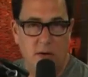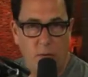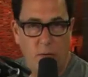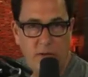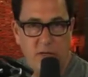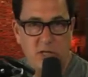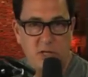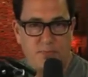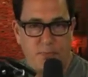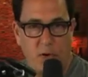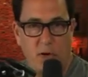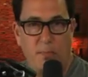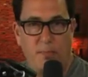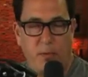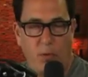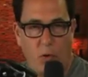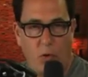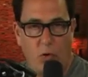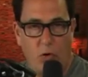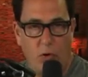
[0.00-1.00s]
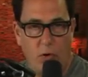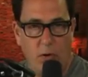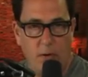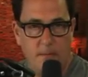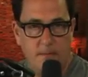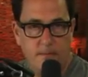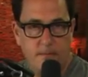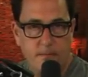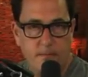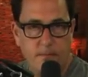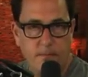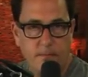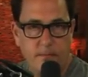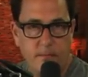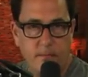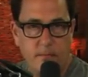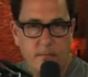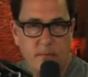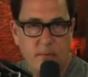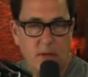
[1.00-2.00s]
Can we just put a poll?
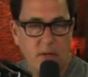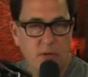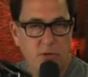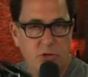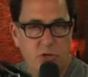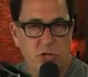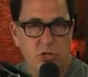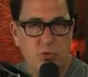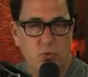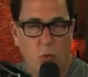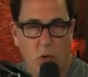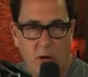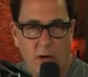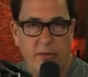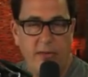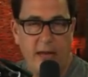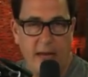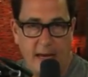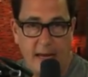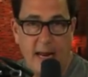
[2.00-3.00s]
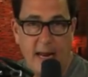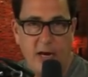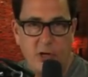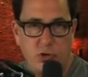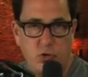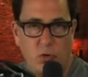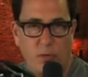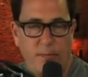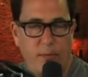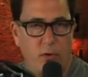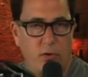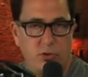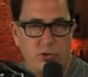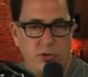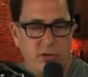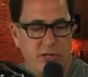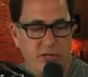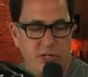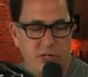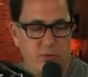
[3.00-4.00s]
All right. Just one of the, an actual poll
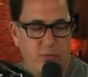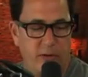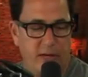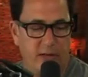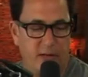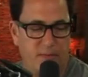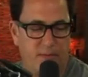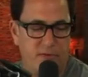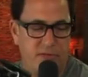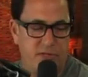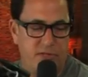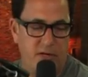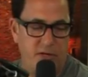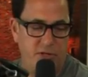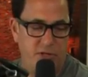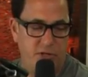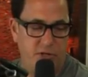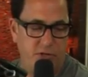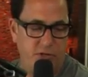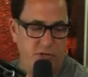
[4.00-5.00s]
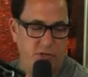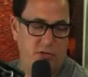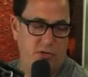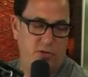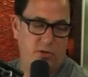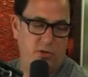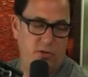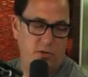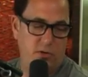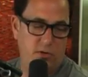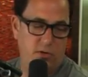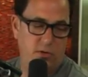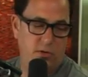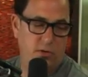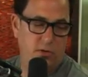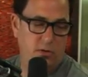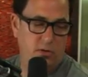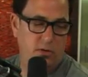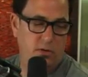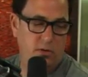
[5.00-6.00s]
so they just, we get the percentages?
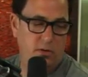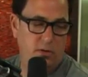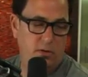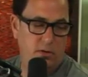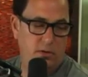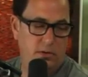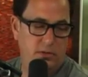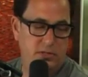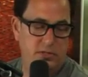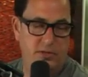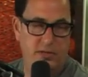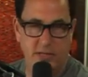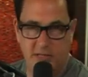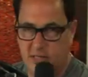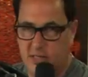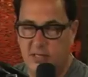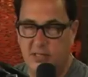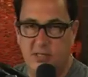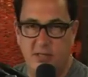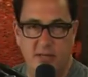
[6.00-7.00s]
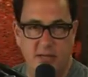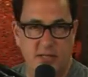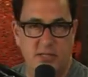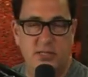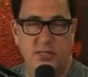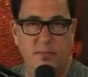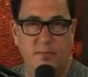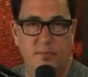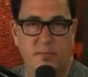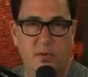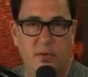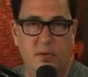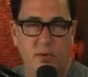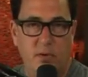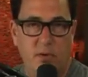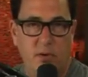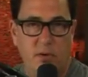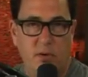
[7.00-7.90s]
Sure. Let's do this, that. It's this simple.